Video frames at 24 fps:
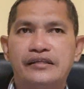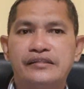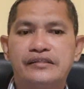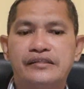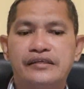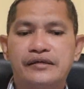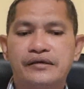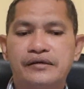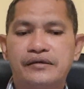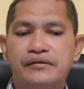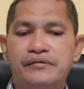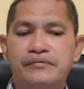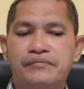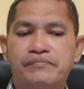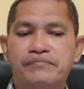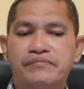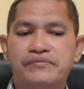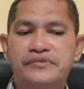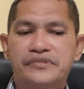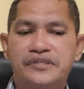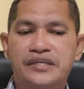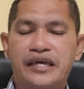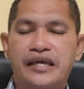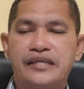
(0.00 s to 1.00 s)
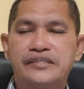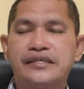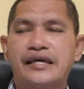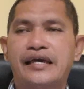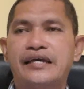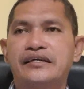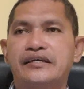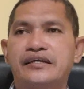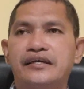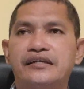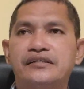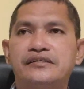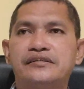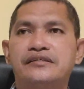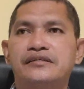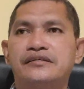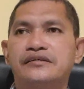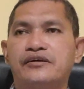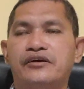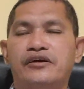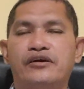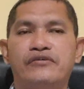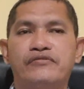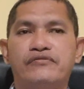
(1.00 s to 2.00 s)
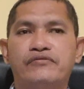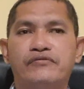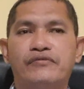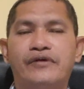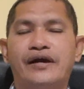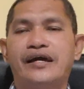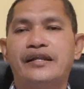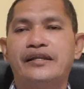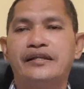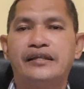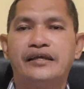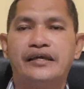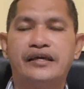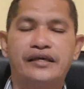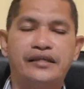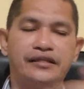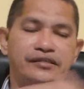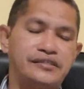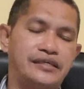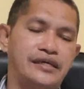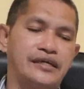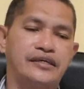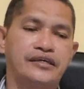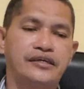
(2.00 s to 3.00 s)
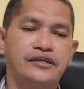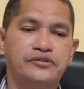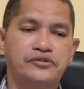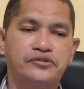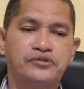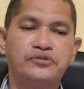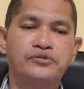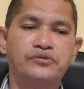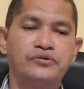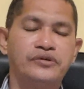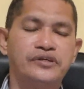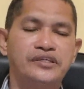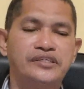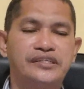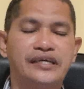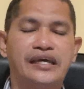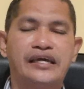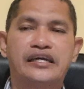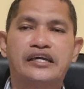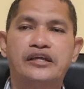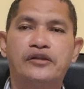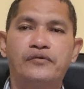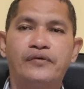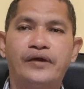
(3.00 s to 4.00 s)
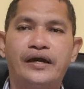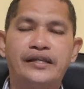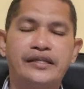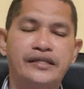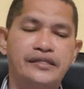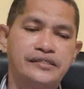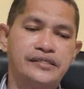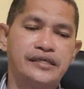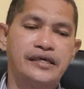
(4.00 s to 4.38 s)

the cycles of 1 and cycle 2, cycle 1 and